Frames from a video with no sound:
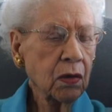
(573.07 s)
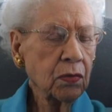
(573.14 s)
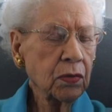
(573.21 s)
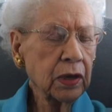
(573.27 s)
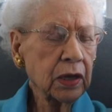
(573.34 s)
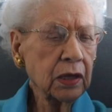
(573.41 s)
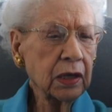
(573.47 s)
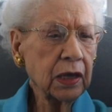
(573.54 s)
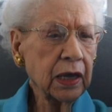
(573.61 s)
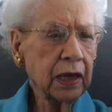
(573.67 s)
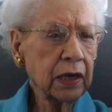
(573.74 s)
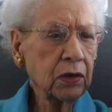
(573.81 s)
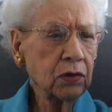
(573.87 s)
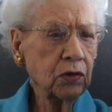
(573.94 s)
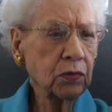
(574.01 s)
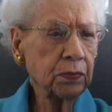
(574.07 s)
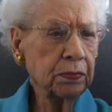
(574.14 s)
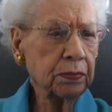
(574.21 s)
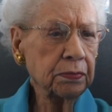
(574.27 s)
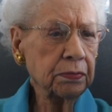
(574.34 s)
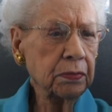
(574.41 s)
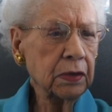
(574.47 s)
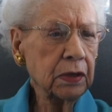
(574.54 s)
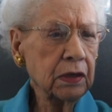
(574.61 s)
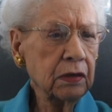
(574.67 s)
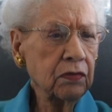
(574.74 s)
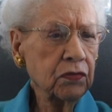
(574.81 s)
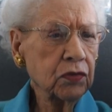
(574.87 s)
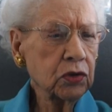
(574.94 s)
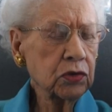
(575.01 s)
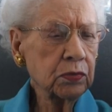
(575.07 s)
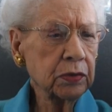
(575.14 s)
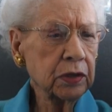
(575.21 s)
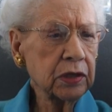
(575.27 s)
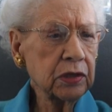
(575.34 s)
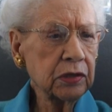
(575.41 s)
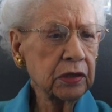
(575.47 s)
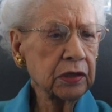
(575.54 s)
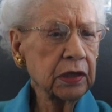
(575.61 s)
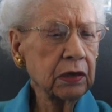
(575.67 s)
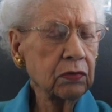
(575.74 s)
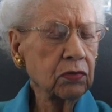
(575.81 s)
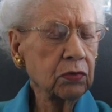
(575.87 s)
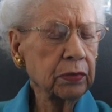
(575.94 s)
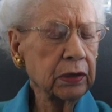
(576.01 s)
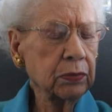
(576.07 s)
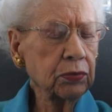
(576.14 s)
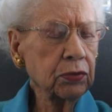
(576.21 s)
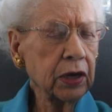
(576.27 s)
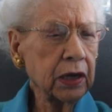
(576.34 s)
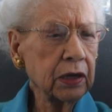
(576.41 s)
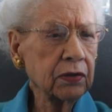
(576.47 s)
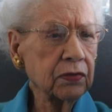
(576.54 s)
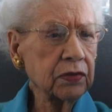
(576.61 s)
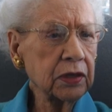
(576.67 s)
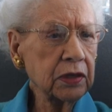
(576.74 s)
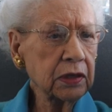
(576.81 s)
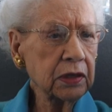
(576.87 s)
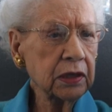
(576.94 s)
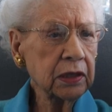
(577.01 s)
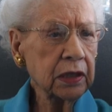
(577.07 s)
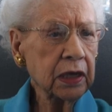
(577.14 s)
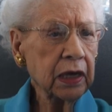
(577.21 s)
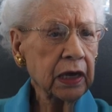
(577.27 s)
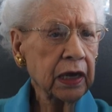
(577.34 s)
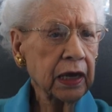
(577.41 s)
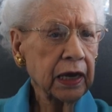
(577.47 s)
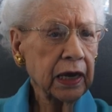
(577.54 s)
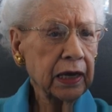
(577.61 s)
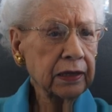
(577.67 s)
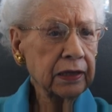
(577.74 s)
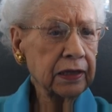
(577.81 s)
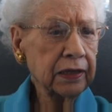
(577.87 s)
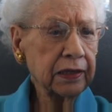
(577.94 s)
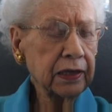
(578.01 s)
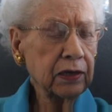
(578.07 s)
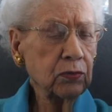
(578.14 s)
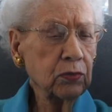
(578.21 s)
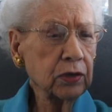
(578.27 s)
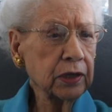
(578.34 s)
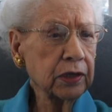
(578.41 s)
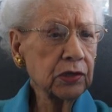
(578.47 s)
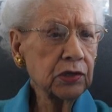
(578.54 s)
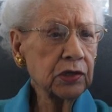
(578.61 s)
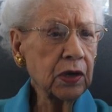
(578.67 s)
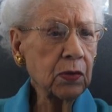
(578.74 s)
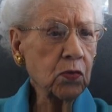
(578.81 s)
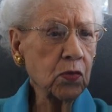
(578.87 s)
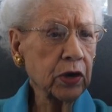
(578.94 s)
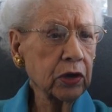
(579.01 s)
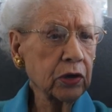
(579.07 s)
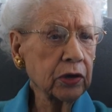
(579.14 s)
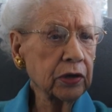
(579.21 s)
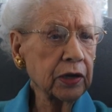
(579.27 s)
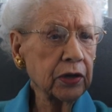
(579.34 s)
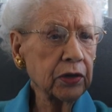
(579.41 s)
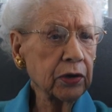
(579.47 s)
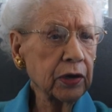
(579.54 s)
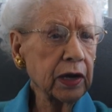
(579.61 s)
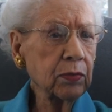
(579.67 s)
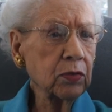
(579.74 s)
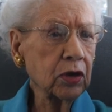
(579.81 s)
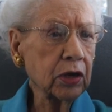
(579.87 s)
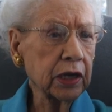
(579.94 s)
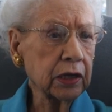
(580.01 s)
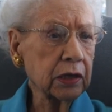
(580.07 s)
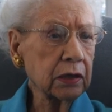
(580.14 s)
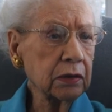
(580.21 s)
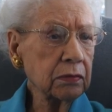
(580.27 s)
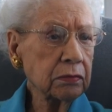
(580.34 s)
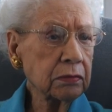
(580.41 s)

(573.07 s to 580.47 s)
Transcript: Well, I hope in the first place that they will be proud of it, and that they will in some way or another emulate it.